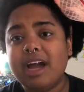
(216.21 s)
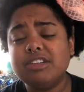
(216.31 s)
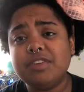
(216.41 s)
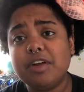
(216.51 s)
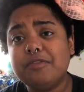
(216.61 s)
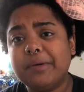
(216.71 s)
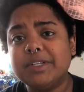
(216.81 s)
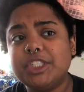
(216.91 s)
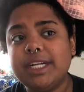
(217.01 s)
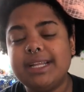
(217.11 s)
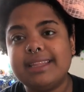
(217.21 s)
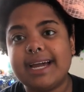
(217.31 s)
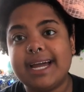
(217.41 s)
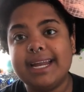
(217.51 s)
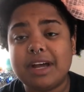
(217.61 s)
I was very fortunate
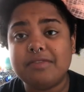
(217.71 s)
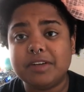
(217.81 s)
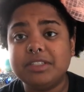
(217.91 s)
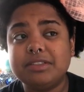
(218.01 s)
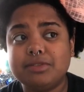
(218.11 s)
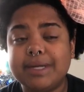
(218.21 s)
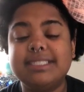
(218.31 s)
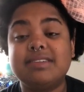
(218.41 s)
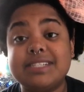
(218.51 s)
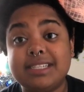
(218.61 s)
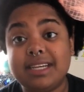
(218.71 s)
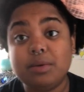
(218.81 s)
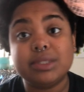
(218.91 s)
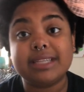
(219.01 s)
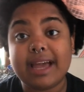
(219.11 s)
that July 1st of 2017
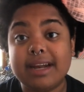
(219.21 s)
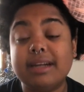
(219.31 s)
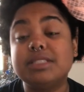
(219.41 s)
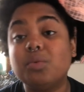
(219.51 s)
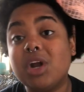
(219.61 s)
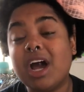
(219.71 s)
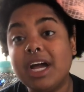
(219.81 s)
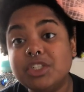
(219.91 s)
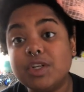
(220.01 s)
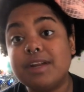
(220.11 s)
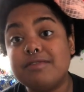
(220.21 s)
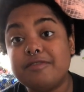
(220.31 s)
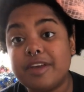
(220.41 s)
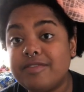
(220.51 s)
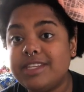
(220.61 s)
was Canada's
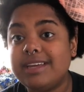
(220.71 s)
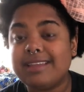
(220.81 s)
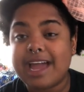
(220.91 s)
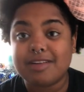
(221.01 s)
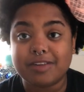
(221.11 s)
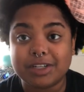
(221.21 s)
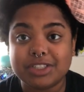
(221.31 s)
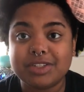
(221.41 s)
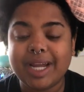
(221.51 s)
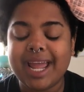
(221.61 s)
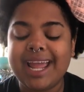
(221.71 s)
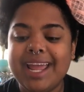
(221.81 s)
150th anniversary,